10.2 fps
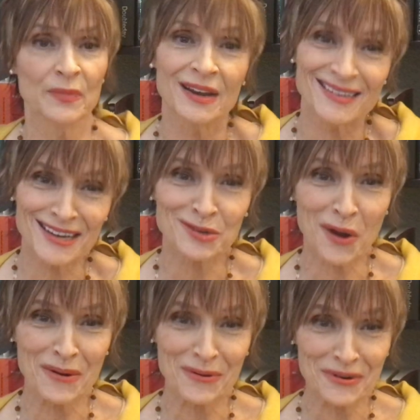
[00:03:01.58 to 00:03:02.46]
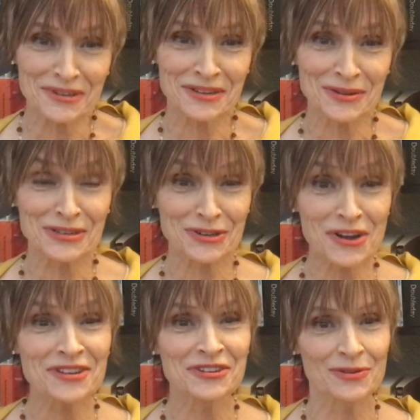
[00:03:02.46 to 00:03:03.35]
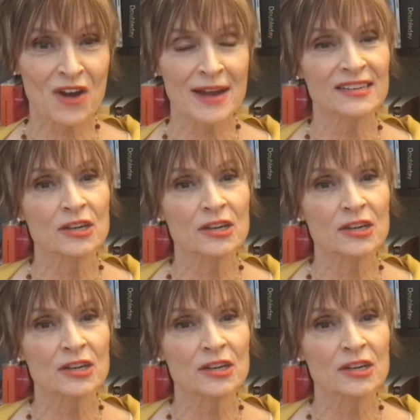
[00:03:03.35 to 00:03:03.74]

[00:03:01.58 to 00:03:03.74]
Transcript: because that's why we want to know astrology, right?